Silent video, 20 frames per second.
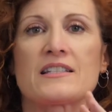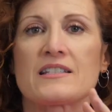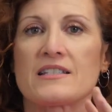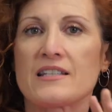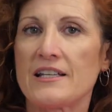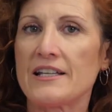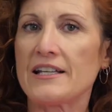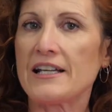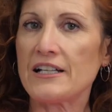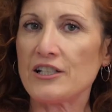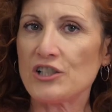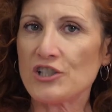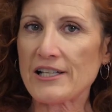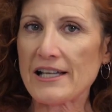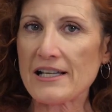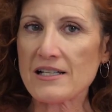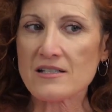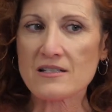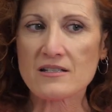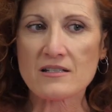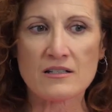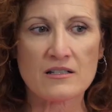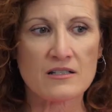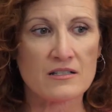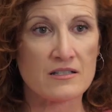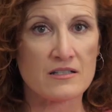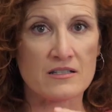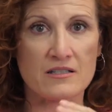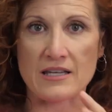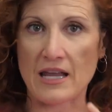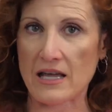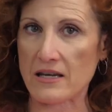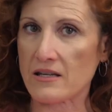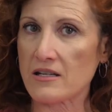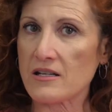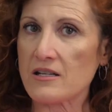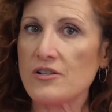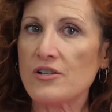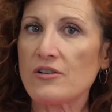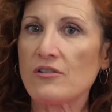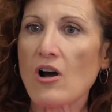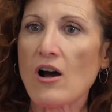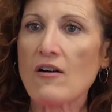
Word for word: sitting at your desk, standing in your